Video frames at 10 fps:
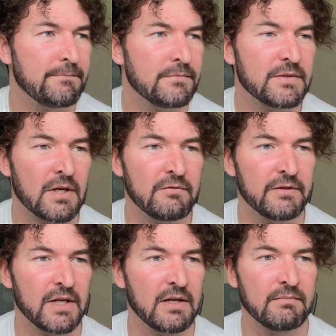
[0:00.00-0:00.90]
Don't
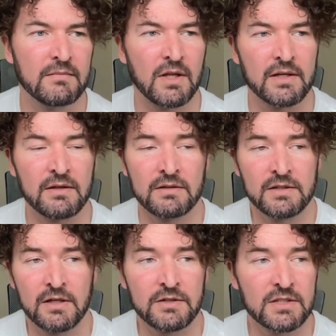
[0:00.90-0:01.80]
forget, like,
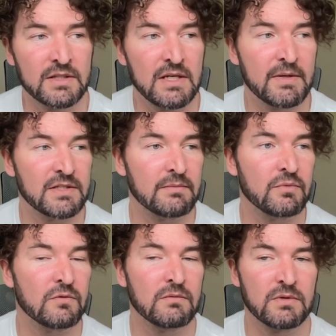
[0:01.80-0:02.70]
just keep it
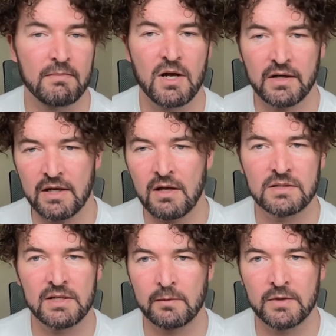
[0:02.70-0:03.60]
simple. The market
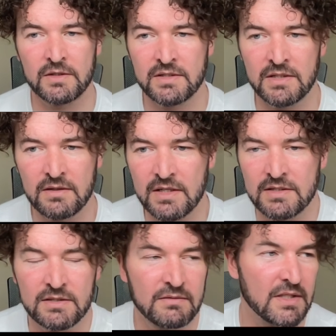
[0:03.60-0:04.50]
hunts liquidity.
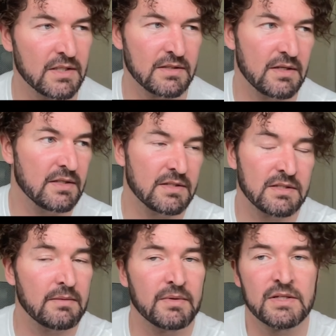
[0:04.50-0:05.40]
It's as
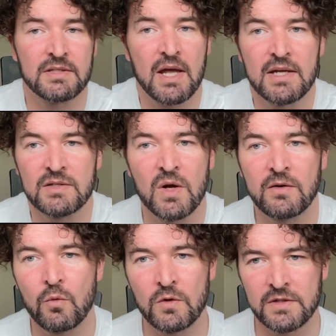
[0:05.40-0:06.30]
simple as that. It's where the
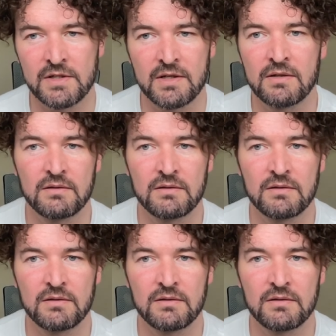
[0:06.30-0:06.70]
orders are.